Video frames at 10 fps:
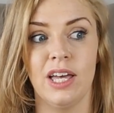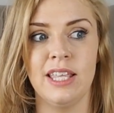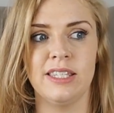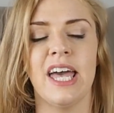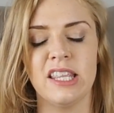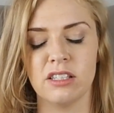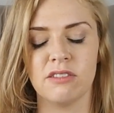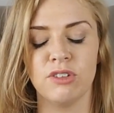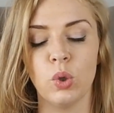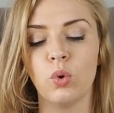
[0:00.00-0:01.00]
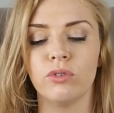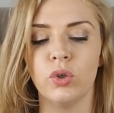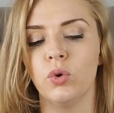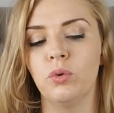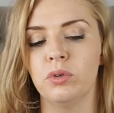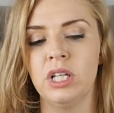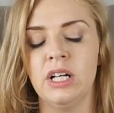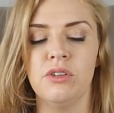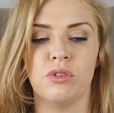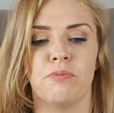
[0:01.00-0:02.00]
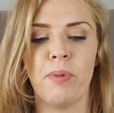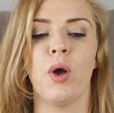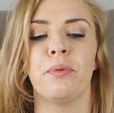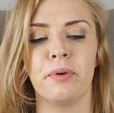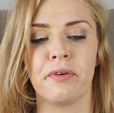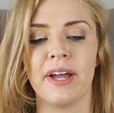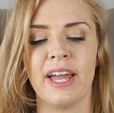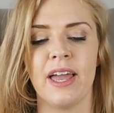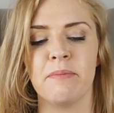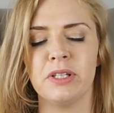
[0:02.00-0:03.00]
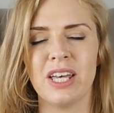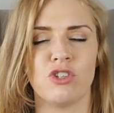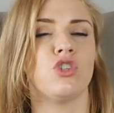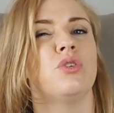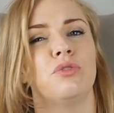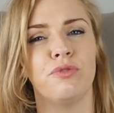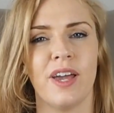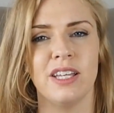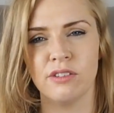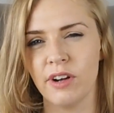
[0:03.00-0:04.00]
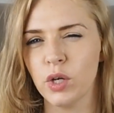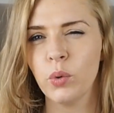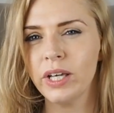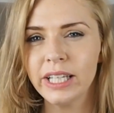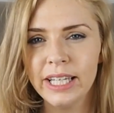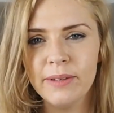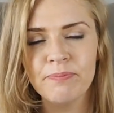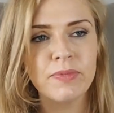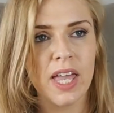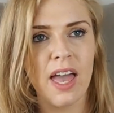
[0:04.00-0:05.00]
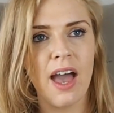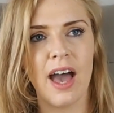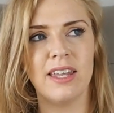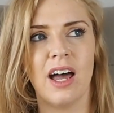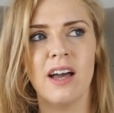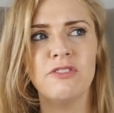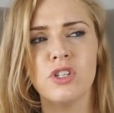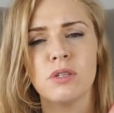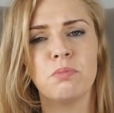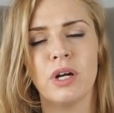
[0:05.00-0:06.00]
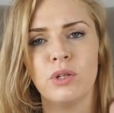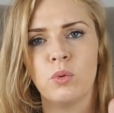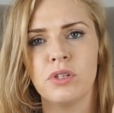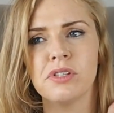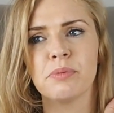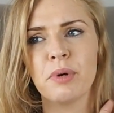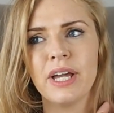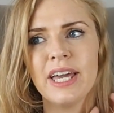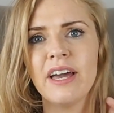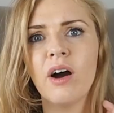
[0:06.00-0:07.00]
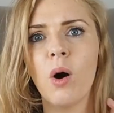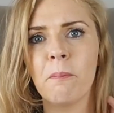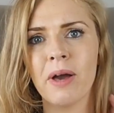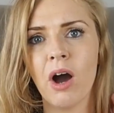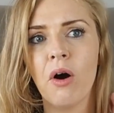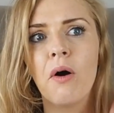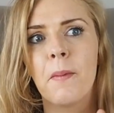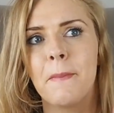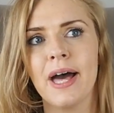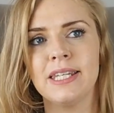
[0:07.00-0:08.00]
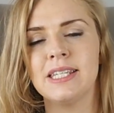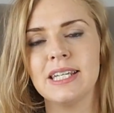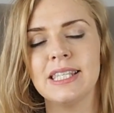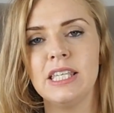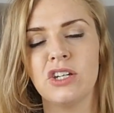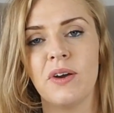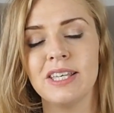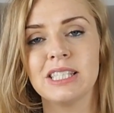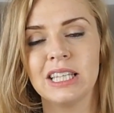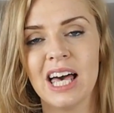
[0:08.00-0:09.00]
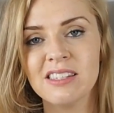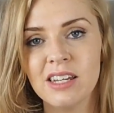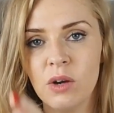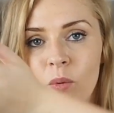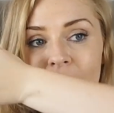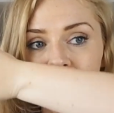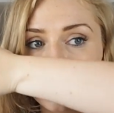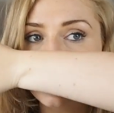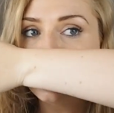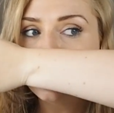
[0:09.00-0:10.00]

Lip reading: intense floral sort of potpourri, but that soon fades very quickly. And I've just sprayed one spray here on my arm, and it, you know, it's lasting well.